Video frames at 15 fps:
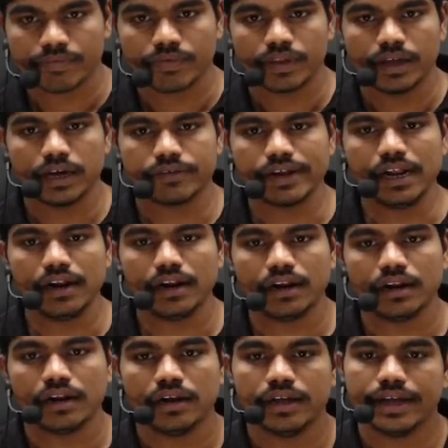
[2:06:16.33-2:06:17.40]
It will
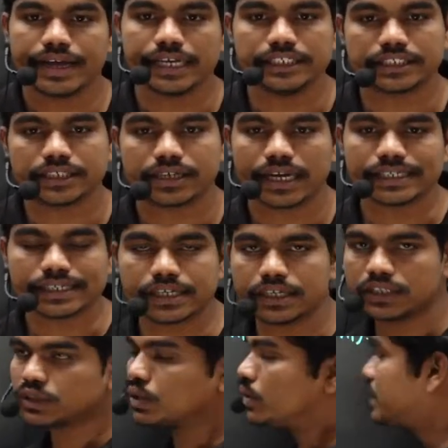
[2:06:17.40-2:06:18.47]
increase, correct?
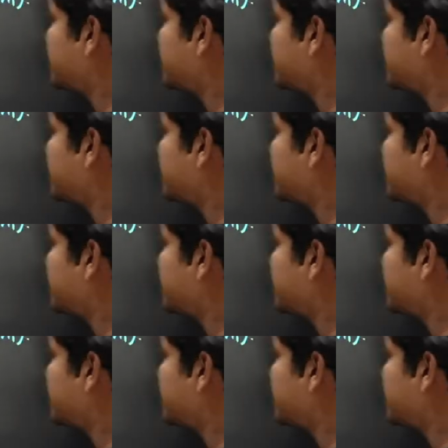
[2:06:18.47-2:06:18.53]
So this